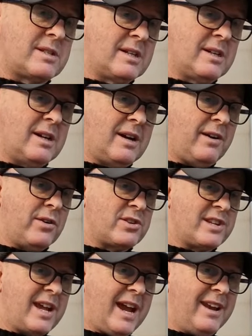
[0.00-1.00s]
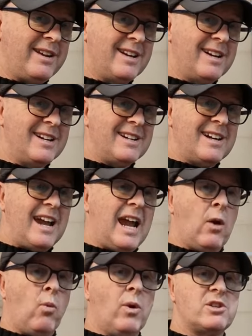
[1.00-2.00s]
understand,
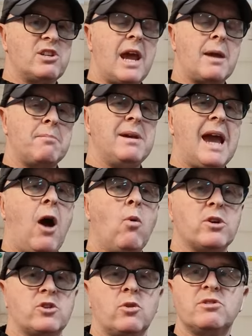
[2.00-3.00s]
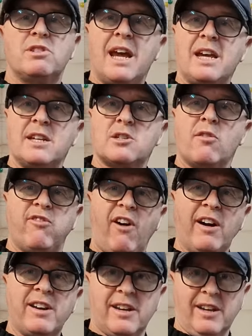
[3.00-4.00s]
it will take me hours or days to
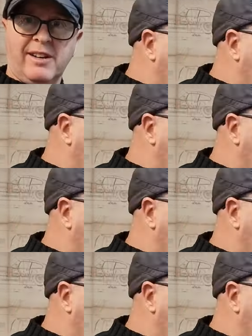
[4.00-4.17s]
find it.